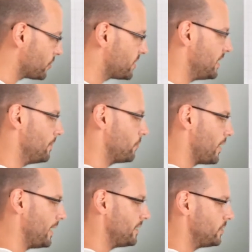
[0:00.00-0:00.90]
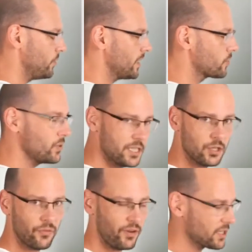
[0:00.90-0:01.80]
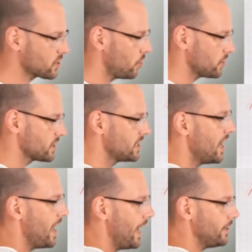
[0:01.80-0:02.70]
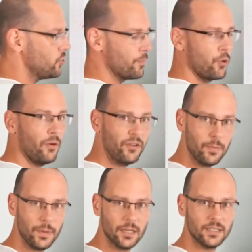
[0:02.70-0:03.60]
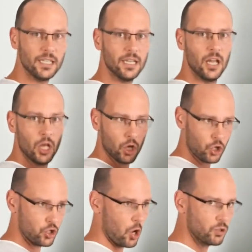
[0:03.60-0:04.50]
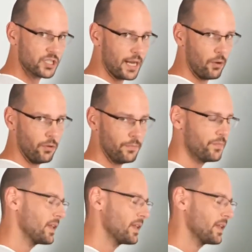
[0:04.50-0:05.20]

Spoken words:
your team, right, you increase your fixed costs and your profitability goes down.